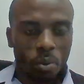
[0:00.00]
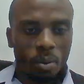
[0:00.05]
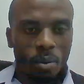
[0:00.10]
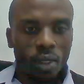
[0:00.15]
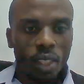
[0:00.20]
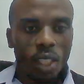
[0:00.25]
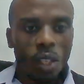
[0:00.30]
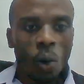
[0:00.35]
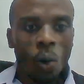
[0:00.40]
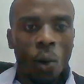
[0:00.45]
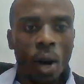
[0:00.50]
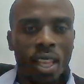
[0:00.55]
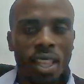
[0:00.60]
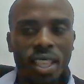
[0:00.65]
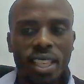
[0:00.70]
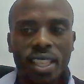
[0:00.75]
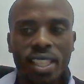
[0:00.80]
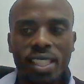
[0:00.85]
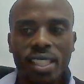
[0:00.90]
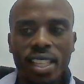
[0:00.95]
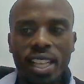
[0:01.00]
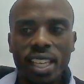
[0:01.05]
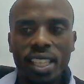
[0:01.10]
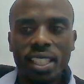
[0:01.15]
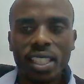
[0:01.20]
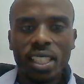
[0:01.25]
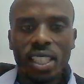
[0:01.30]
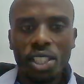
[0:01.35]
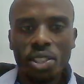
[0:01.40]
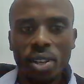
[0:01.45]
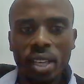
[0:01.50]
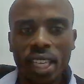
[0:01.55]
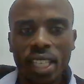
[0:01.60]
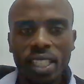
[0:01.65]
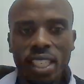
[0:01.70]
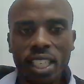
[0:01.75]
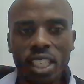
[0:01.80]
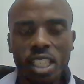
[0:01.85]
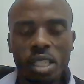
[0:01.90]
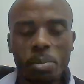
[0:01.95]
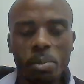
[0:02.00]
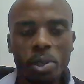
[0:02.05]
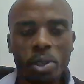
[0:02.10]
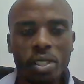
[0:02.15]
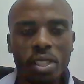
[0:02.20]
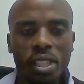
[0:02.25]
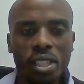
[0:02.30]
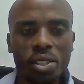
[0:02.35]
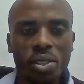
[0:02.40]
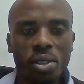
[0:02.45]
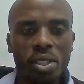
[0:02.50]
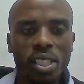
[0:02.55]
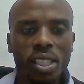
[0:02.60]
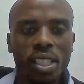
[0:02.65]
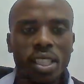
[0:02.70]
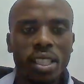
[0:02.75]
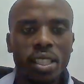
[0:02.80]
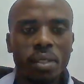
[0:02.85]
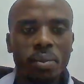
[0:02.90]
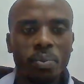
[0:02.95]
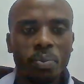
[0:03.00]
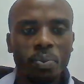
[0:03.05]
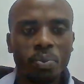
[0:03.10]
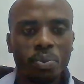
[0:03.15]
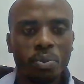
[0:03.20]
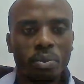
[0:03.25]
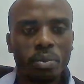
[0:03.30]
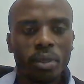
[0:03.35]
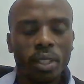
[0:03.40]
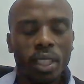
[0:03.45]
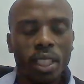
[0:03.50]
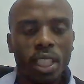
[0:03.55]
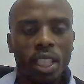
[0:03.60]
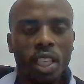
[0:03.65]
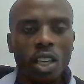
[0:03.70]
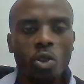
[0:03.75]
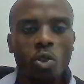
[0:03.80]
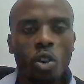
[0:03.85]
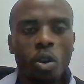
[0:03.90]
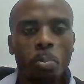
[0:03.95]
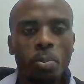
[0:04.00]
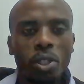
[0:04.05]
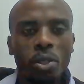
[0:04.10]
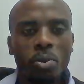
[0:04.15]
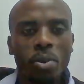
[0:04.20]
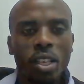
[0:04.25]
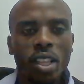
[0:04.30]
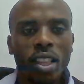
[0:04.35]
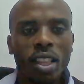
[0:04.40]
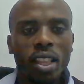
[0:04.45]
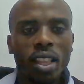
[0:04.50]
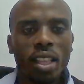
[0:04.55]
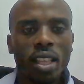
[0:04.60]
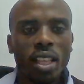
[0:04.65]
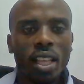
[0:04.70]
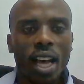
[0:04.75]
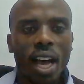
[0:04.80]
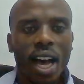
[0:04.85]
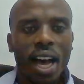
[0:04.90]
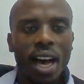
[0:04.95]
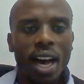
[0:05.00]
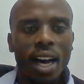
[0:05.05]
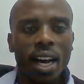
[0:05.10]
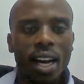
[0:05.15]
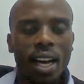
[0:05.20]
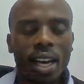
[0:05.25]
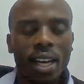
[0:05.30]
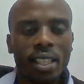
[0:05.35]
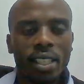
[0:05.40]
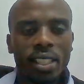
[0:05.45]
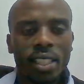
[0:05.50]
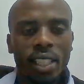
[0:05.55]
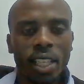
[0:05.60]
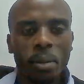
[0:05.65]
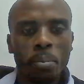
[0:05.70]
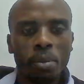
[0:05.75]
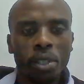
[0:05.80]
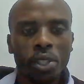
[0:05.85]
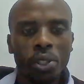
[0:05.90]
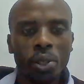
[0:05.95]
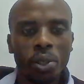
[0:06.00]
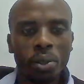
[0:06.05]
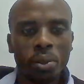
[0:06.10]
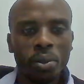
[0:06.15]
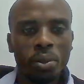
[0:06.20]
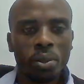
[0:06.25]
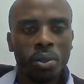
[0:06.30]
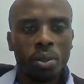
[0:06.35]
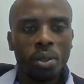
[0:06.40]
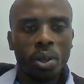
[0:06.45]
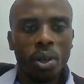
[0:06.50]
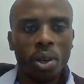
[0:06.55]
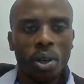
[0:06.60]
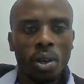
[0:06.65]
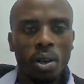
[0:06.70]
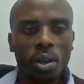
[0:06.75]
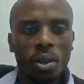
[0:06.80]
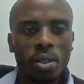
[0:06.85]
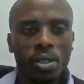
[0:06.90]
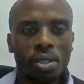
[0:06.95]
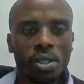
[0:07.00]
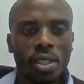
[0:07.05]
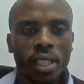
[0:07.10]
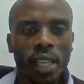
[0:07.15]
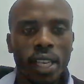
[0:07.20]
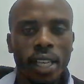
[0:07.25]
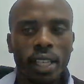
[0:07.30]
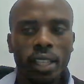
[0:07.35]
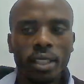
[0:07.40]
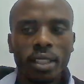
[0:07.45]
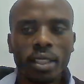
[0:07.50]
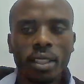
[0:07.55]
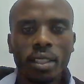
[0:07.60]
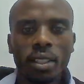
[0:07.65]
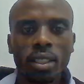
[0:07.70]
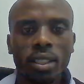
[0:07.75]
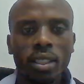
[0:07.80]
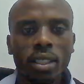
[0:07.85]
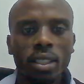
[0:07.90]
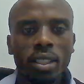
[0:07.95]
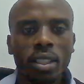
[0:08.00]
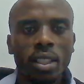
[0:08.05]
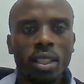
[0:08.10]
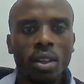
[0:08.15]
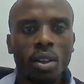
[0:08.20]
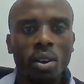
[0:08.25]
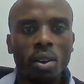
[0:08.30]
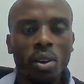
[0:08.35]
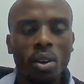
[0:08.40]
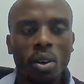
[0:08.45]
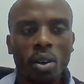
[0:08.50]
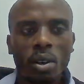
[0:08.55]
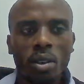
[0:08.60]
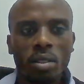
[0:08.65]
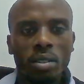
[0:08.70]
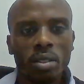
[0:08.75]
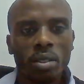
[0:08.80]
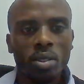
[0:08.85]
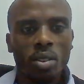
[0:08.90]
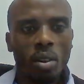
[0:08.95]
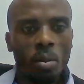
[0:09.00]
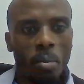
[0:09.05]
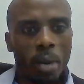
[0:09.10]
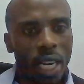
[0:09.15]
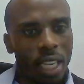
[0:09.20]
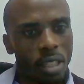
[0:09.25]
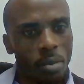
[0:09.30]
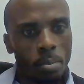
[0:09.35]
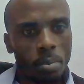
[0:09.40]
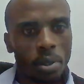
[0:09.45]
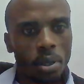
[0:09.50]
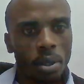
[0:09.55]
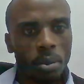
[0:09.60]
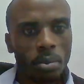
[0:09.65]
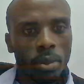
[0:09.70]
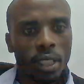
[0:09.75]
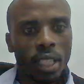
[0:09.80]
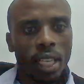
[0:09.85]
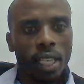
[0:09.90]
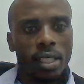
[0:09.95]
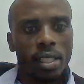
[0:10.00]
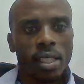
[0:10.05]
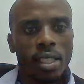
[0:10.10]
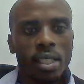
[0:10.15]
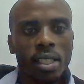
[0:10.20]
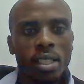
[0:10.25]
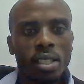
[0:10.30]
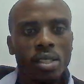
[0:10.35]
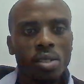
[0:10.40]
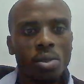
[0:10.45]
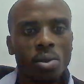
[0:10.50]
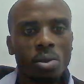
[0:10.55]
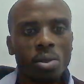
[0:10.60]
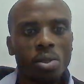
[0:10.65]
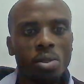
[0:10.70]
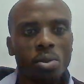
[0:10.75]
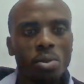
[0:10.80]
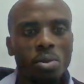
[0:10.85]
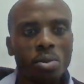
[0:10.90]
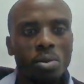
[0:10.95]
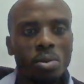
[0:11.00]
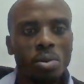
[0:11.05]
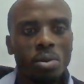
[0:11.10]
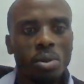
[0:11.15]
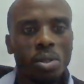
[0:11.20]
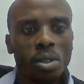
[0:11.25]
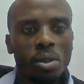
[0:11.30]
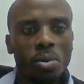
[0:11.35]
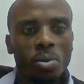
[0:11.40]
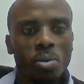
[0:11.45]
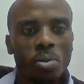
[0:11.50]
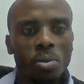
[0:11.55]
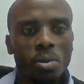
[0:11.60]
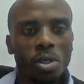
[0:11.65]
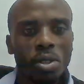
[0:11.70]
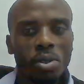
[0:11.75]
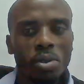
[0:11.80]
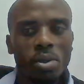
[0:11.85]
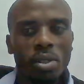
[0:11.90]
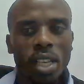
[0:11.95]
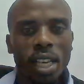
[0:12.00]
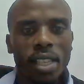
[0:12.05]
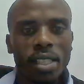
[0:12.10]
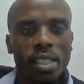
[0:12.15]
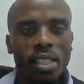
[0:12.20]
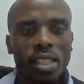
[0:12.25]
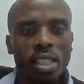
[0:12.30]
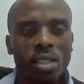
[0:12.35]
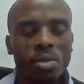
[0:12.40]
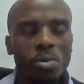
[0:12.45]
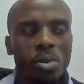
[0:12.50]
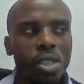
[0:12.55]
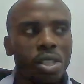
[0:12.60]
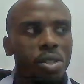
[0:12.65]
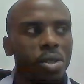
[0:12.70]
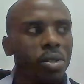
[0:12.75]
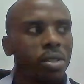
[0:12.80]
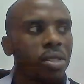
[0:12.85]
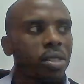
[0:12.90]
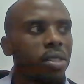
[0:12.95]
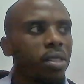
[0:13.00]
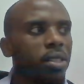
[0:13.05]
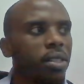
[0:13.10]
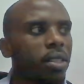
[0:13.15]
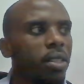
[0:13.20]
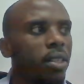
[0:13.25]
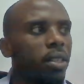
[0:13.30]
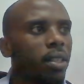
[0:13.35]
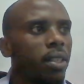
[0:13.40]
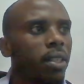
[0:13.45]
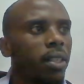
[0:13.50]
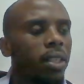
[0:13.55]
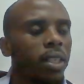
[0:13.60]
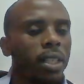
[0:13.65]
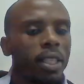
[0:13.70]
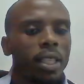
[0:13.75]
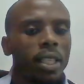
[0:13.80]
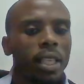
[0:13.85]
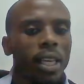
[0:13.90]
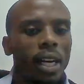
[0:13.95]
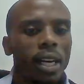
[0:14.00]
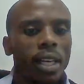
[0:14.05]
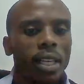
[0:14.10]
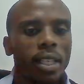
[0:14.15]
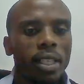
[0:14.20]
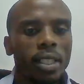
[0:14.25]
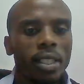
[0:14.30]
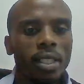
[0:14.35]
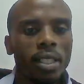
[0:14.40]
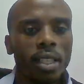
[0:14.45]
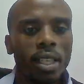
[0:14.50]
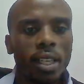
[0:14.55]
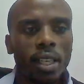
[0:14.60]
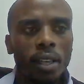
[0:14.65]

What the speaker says: one thing is that your Linux box is already equipped with a terminal or shell or command prompt, as it is known to users in Windows. And I